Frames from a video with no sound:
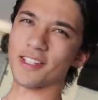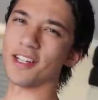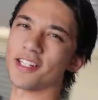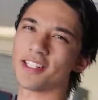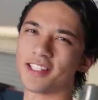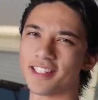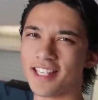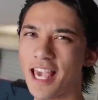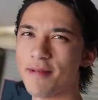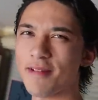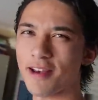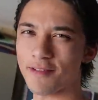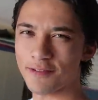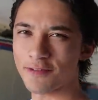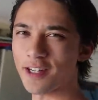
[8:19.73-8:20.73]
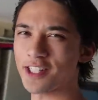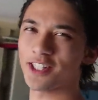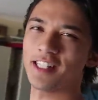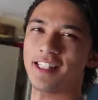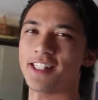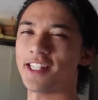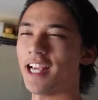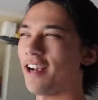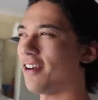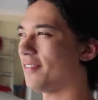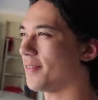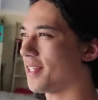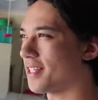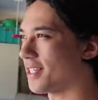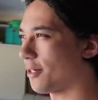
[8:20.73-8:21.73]
a goal for myself. I said, once I
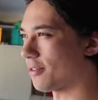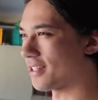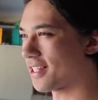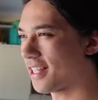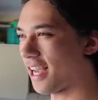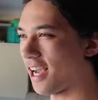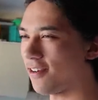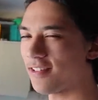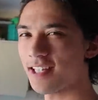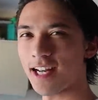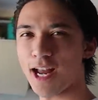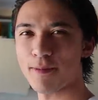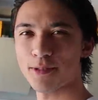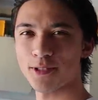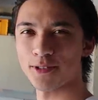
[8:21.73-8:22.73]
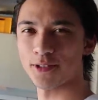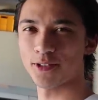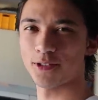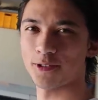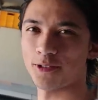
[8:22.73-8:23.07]
start making four hundred dollars a week